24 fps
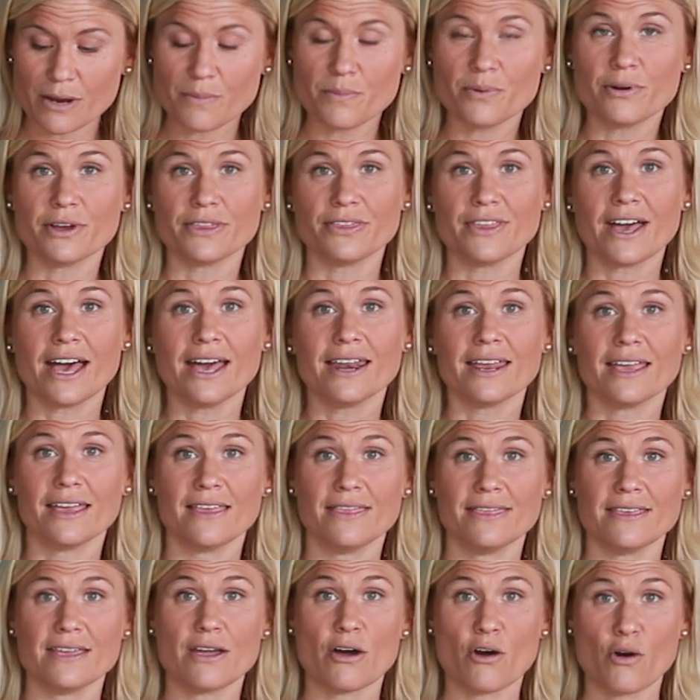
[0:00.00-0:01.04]
to put that
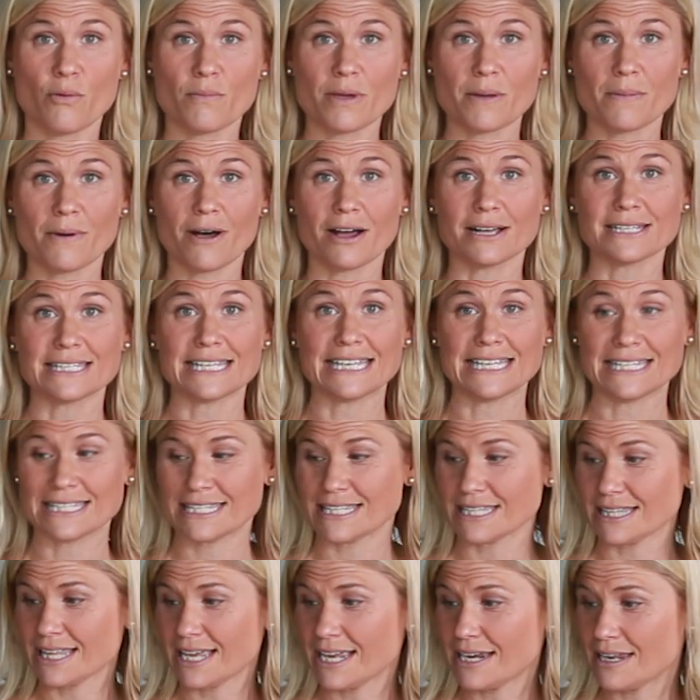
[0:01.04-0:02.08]
in the Omibox
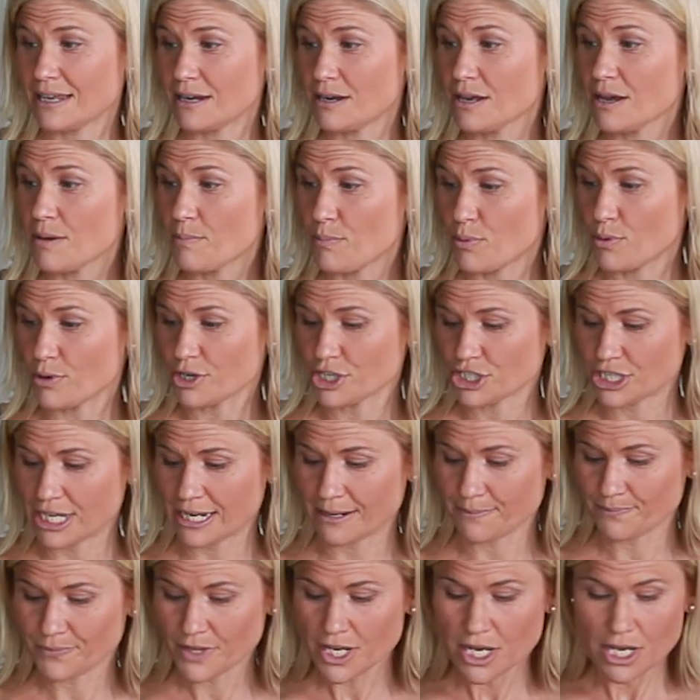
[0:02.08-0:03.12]
insulated portion.
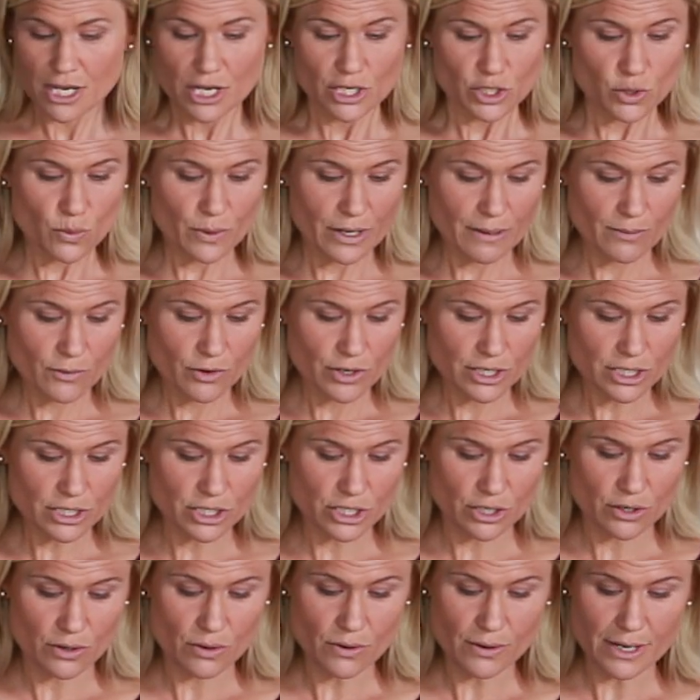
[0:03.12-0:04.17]
So what I'm going to
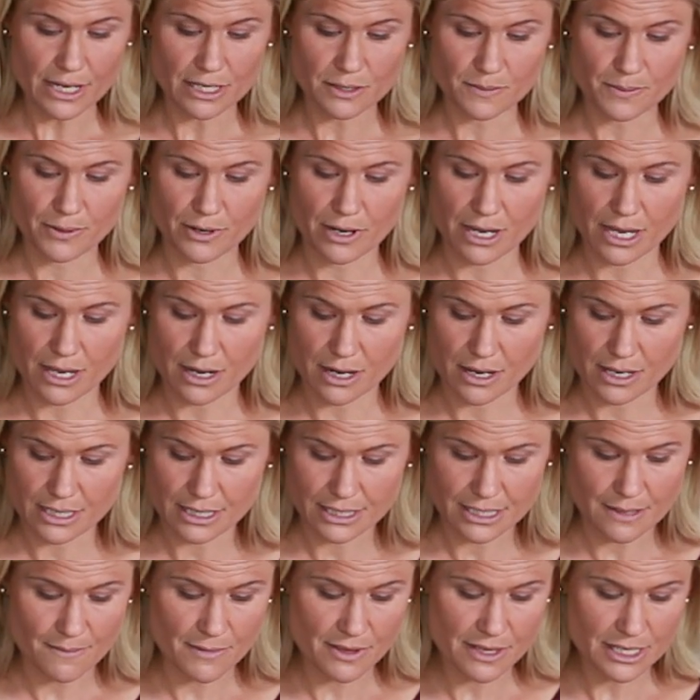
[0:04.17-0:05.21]
do is put
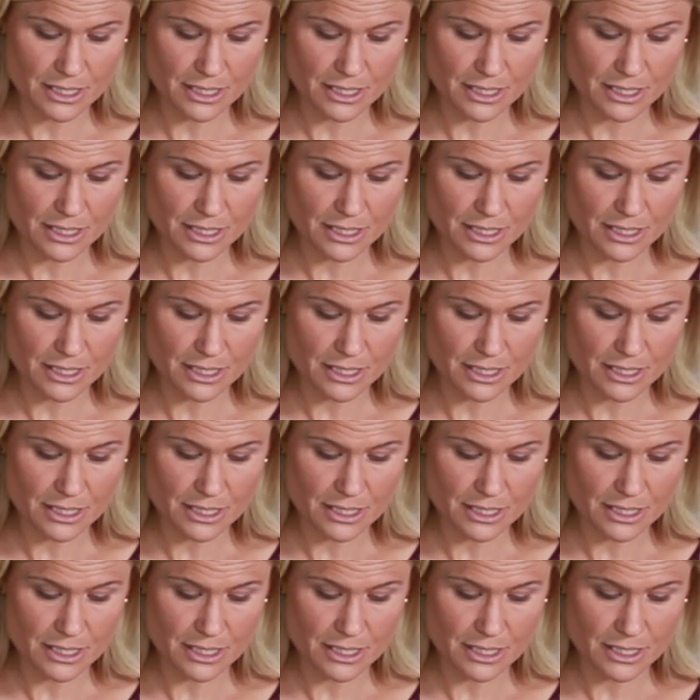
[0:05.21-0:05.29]
some of